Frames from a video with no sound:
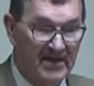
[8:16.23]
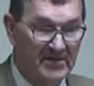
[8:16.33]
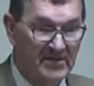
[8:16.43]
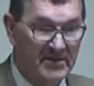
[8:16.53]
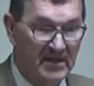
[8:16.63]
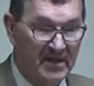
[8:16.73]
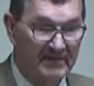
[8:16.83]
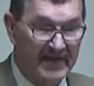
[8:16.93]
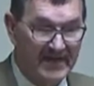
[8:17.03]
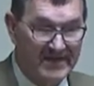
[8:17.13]
There's a lot of
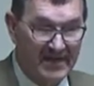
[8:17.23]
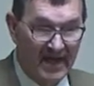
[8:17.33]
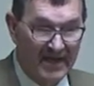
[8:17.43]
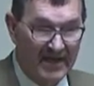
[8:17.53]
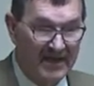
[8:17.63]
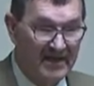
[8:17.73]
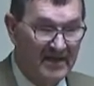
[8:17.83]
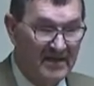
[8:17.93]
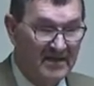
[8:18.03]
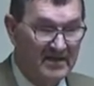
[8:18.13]
anxiety
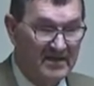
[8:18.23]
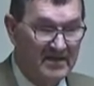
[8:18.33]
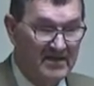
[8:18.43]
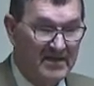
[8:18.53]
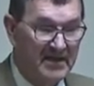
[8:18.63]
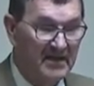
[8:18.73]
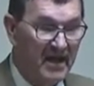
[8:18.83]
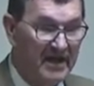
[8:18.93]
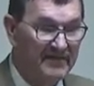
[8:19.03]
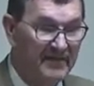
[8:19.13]
in
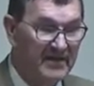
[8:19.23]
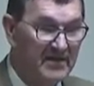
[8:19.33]
life.